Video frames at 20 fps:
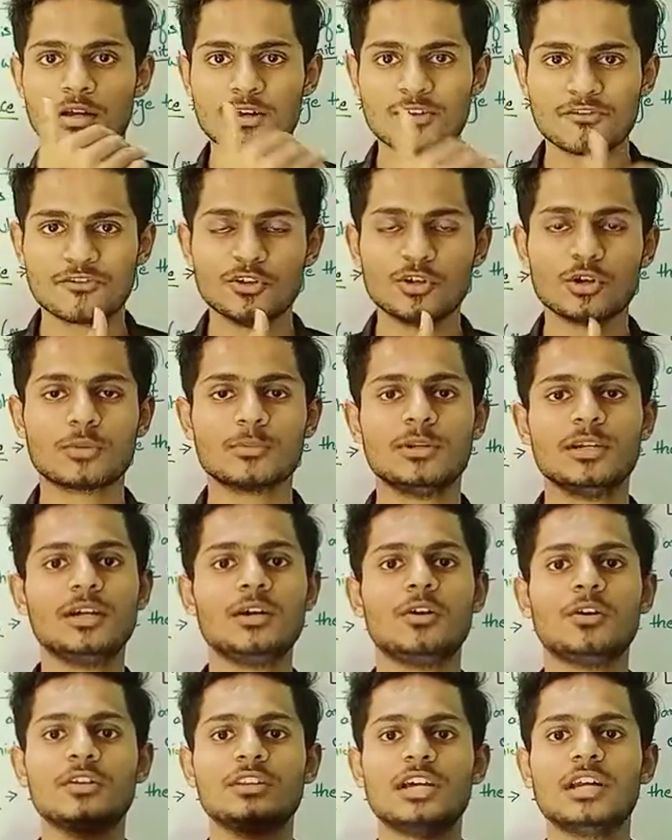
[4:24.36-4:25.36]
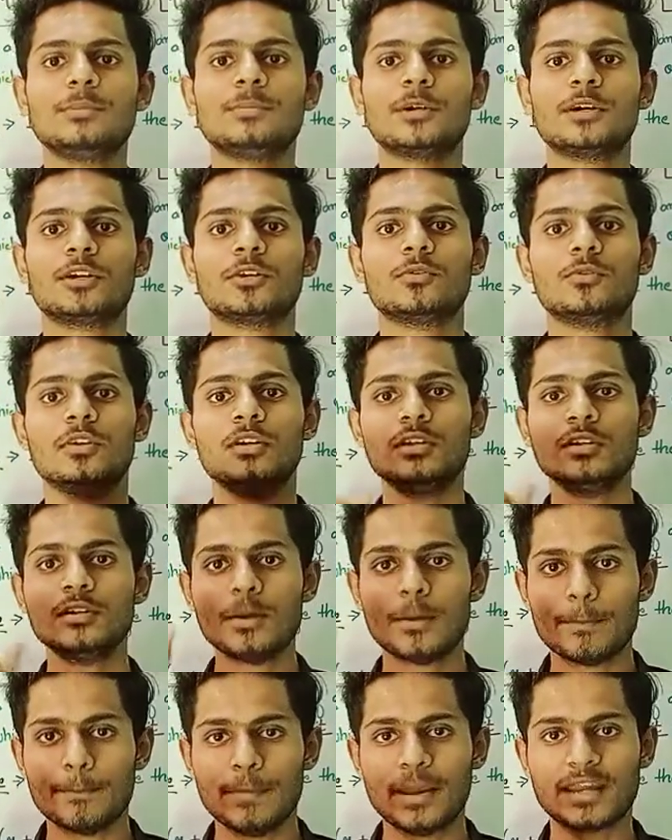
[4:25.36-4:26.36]
phenomena or that particular
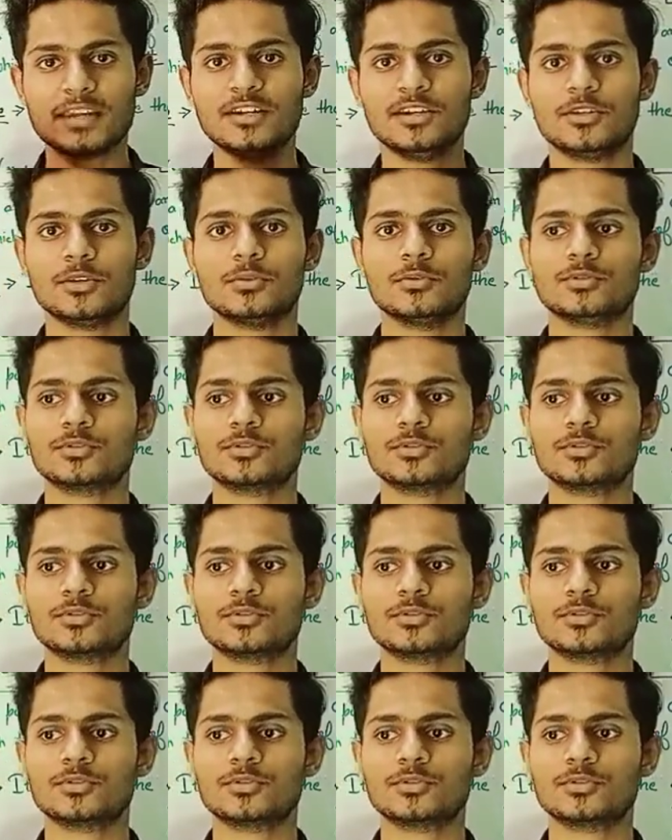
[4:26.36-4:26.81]
magnitude.